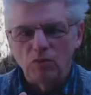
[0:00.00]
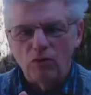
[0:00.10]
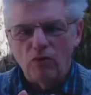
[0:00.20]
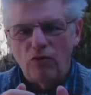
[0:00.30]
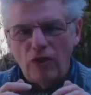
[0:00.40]

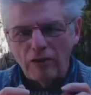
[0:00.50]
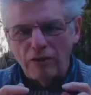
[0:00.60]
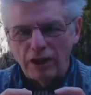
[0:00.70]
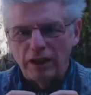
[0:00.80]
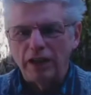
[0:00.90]

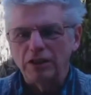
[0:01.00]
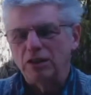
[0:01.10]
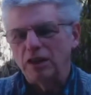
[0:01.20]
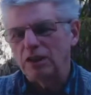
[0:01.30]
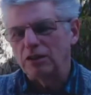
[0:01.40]
very
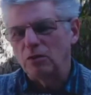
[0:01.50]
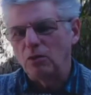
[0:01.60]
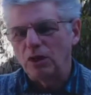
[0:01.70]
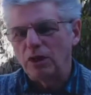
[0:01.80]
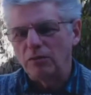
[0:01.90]
occasionally actually
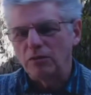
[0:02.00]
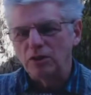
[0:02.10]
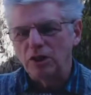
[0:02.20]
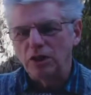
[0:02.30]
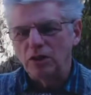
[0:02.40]
work in a
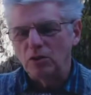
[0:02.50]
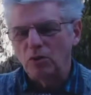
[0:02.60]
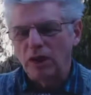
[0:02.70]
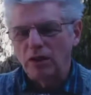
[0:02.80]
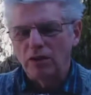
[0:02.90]
machine as
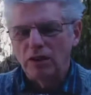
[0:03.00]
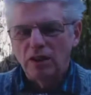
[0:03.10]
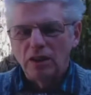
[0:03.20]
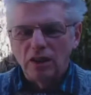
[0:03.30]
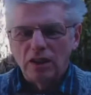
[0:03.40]
well.
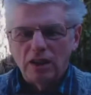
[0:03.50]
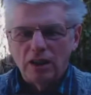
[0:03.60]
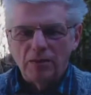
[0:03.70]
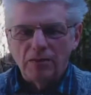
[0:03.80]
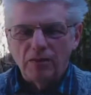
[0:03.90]

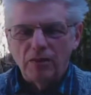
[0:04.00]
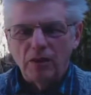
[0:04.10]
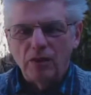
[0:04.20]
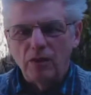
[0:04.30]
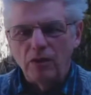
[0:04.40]

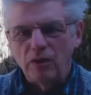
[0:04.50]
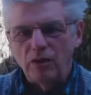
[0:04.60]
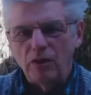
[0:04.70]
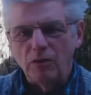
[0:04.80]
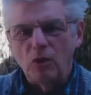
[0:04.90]

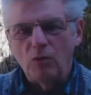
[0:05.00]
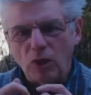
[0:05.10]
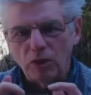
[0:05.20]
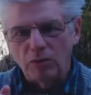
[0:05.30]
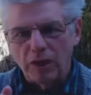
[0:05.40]
The more
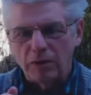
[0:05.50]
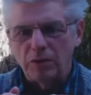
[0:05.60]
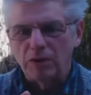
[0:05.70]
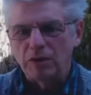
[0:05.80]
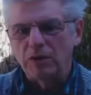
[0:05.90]
modern
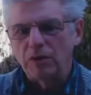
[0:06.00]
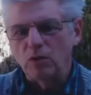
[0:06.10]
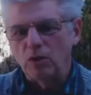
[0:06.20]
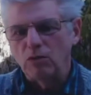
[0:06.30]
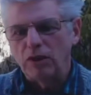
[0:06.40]
papers
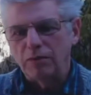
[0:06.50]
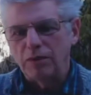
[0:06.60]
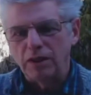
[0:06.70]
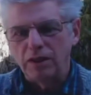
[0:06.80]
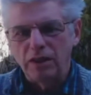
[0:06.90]
were
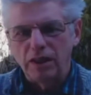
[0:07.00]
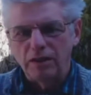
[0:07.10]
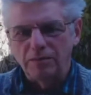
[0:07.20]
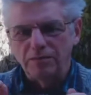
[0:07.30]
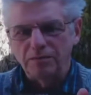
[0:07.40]
wrapped in
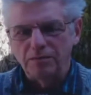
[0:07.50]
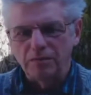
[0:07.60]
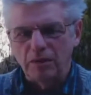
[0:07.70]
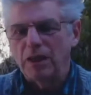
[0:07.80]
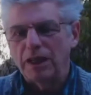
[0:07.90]

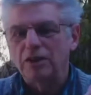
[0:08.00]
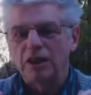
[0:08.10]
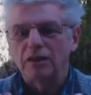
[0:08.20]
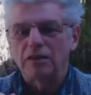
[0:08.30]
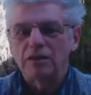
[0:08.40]

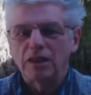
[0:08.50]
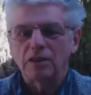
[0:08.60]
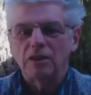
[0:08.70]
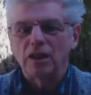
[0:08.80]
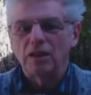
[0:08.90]
plastic.
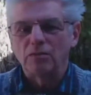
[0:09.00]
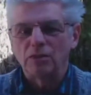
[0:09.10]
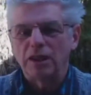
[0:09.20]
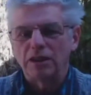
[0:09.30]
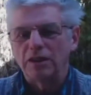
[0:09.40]
That's
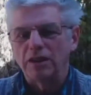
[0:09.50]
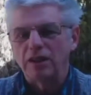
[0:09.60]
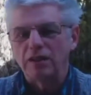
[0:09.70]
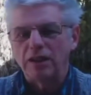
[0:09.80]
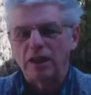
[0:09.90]
protected
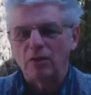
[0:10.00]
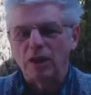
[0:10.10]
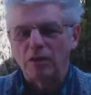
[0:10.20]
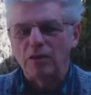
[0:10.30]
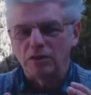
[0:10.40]
that
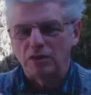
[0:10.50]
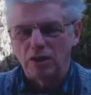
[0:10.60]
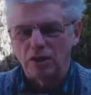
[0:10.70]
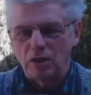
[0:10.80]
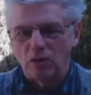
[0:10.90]
way, whereas
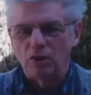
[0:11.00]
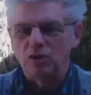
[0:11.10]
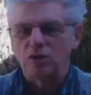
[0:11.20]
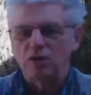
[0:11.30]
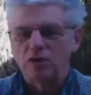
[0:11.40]
the
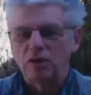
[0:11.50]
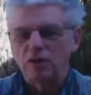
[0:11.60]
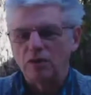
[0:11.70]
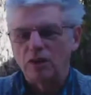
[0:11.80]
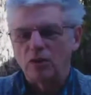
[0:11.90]

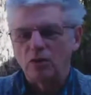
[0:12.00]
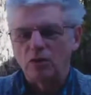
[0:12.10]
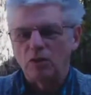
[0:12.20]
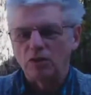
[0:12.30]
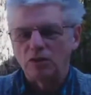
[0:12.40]

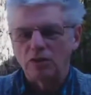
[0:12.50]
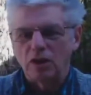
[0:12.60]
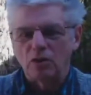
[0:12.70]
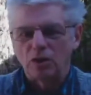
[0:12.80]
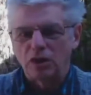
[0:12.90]

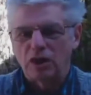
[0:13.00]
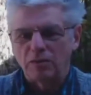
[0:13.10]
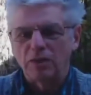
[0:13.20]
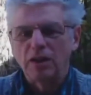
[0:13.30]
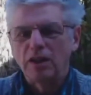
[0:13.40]
older
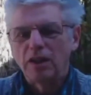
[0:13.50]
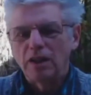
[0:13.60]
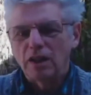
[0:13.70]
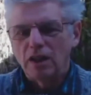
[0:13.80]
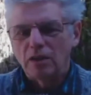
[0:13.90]
type
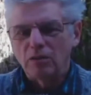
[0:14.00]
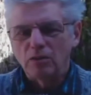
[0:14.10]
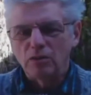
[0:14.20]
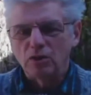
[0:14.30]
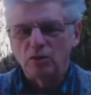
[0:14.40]

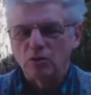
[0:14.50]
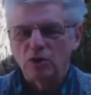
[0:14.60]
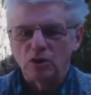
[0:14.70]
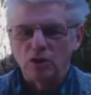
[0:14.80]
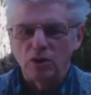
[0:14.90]

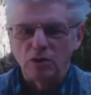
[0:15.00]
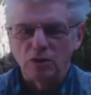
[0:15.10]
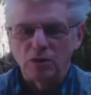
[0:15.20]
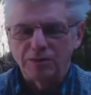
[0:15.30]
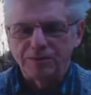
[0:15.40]
were just
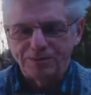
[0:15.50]
loose.